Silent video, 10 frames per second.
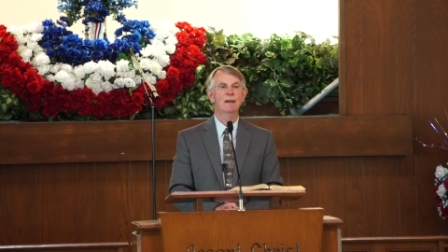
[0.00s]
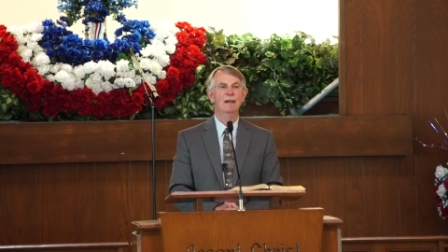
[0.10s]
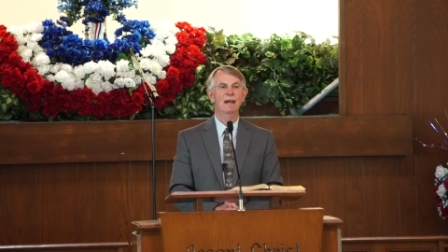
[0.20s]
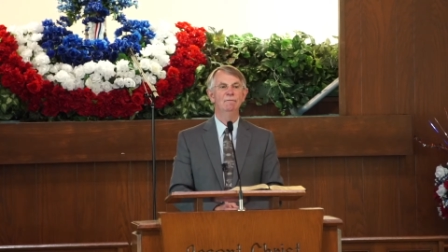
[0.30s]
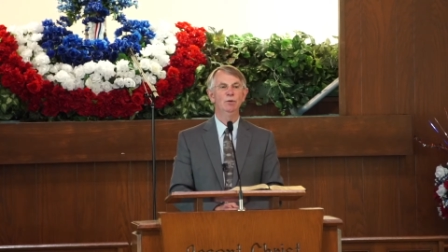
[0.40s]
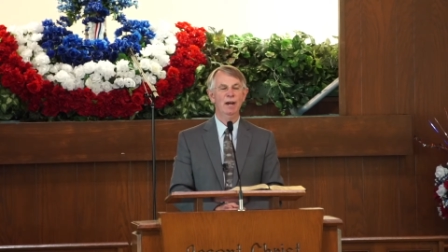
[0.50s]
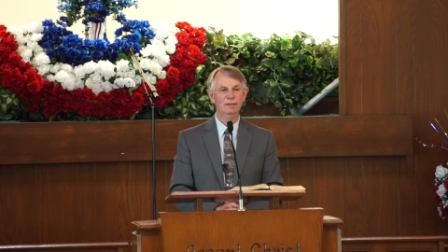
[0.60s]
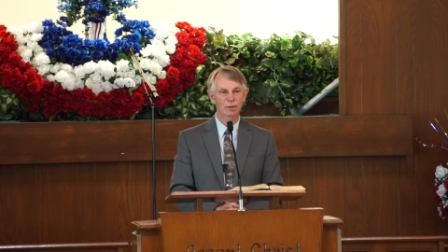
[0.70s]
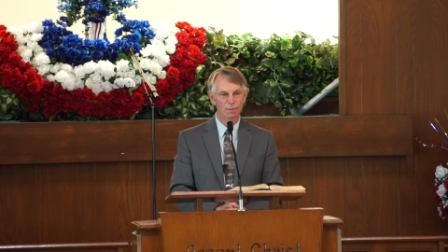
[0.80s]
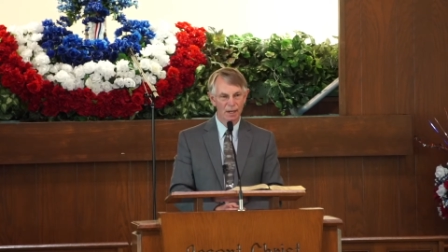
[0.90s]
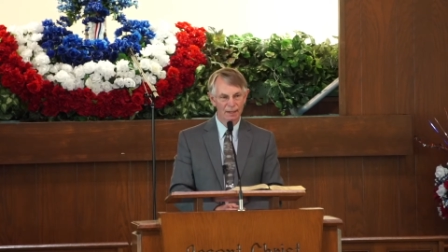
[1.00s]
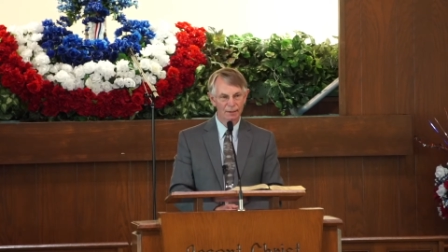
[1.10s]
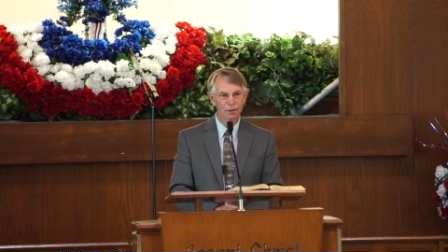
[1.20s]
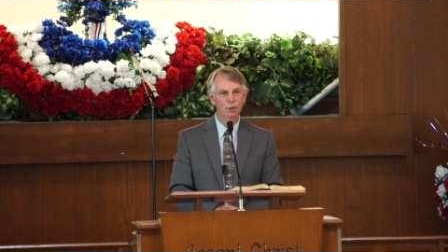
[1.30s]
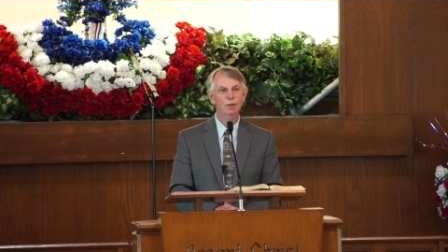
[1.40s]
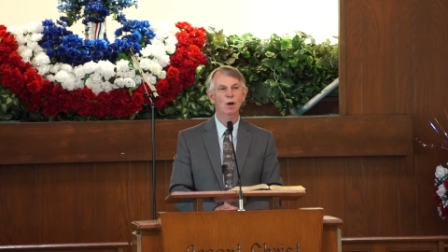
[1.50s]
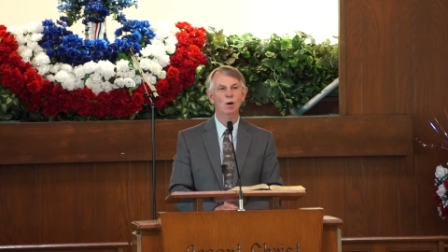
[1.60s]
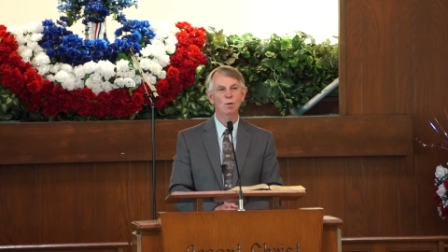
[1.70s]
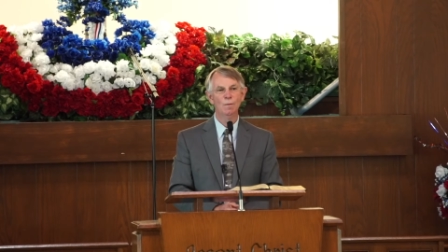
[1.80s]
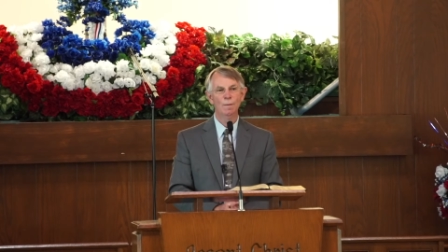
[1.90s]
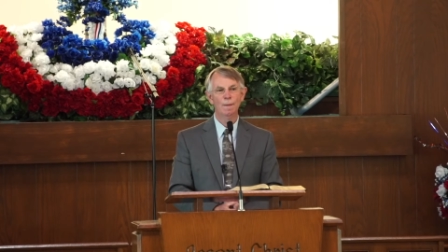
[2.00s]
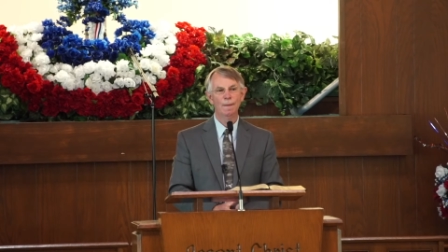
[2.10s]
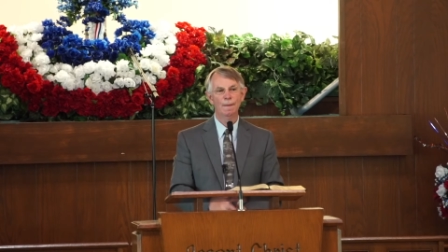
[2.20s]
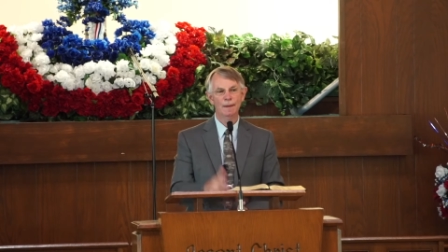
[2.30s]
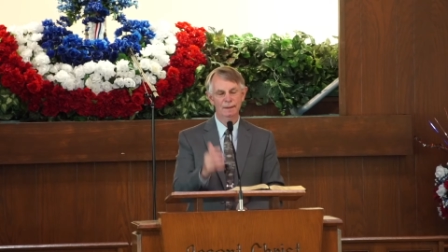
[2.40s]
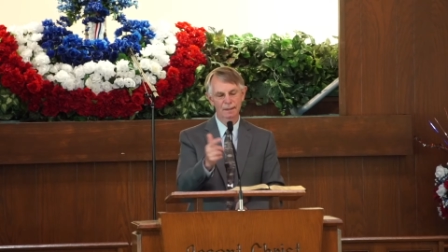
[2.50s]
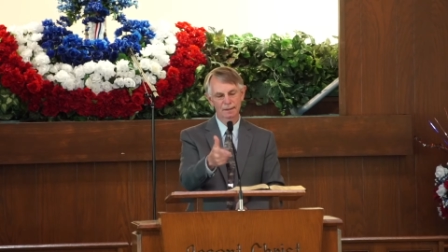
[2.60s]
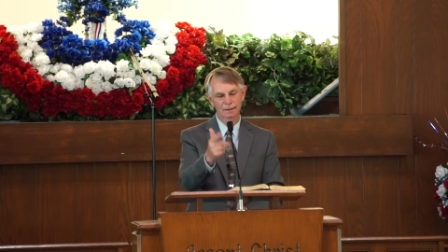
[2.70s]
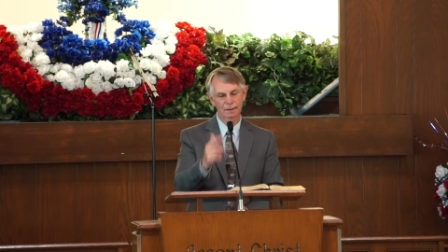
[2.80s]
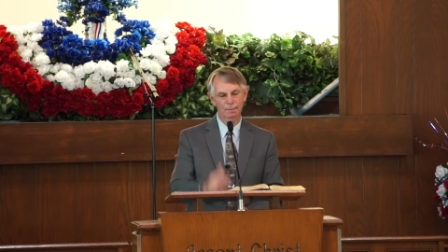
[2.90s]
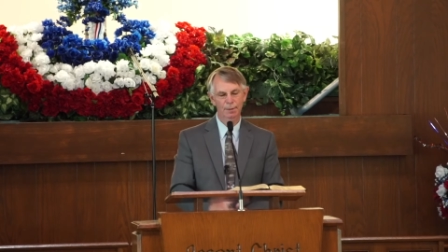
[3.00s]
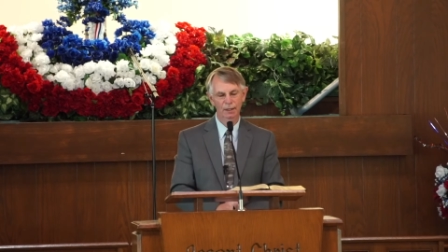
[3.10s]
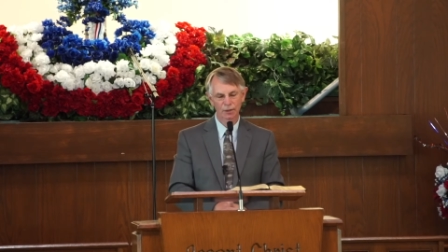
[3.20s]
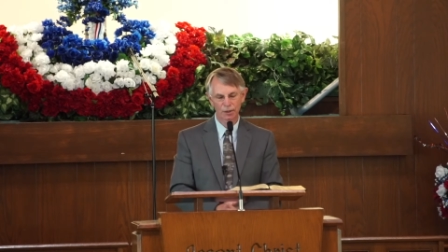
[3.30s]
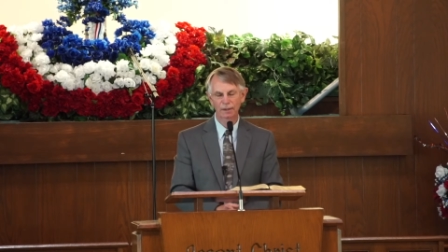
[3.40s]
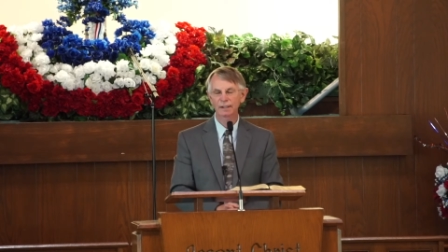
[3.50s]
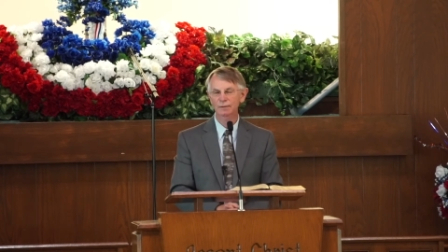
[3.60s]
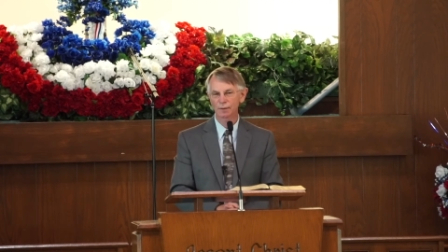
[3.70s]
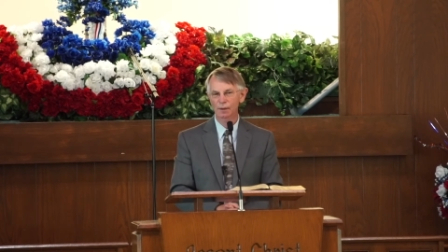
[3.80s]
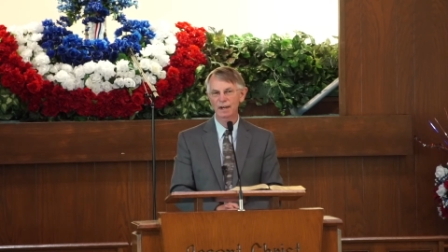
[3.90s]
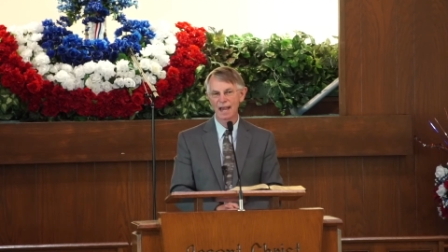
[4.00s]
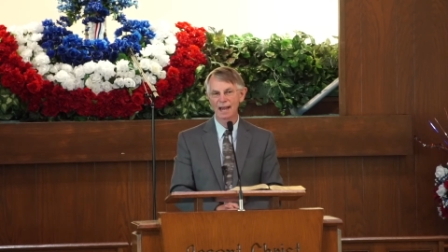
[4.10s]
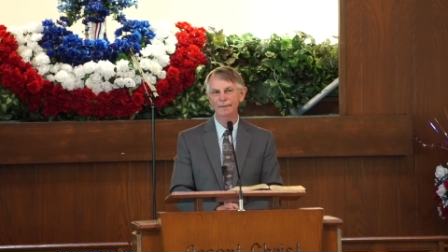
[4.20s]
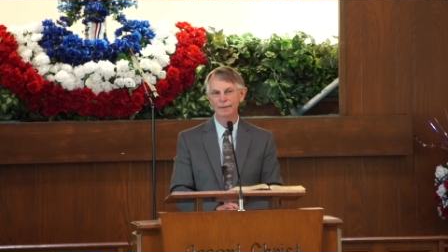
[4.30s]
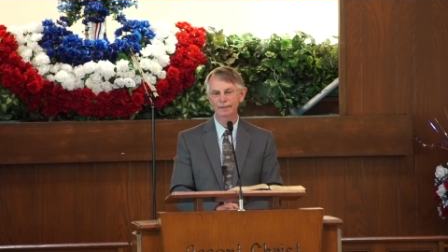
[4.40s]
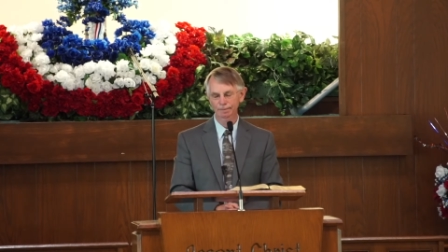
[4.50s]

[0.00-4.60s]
have drank too much, you know that this picture is very accurate.